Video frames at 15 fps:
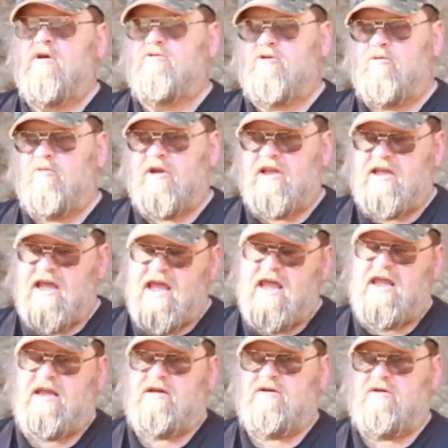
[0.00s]
to
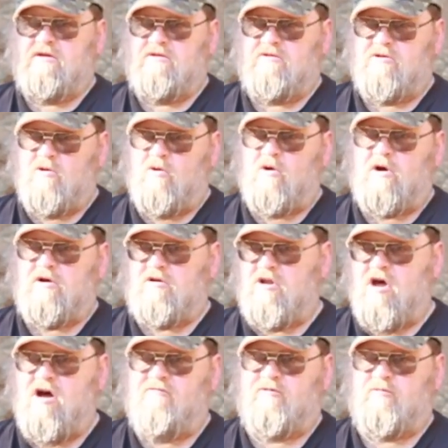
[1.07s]
regain your
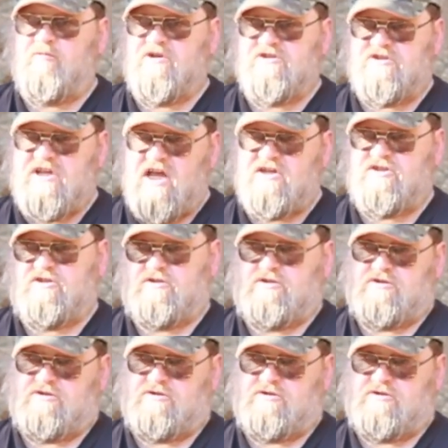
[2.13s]
lawful possessions.